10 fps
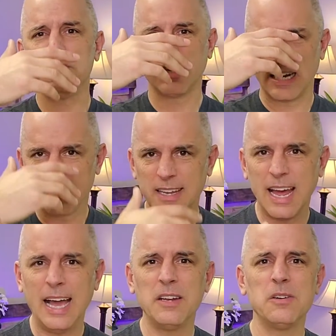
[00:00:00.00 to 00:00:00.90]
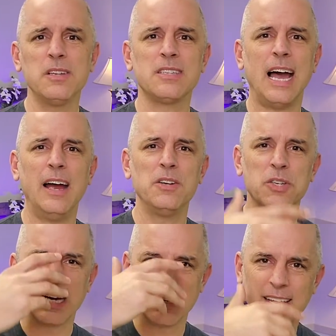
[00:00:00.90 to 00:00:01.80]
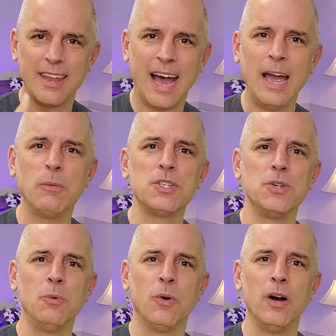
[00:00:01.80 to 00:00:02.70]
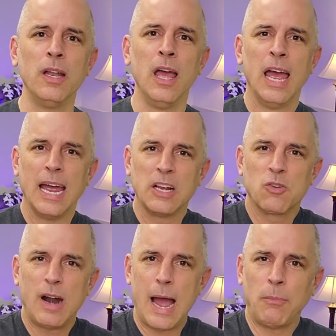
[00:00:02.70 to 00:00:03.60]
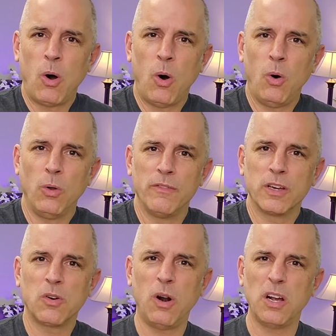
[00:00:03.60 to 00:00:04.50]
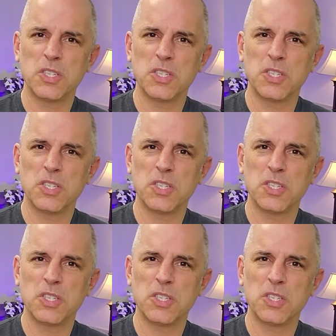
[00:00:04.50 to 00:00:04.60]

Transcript: You got to deny your desires. You got to deny what you want and grab hold of the cross.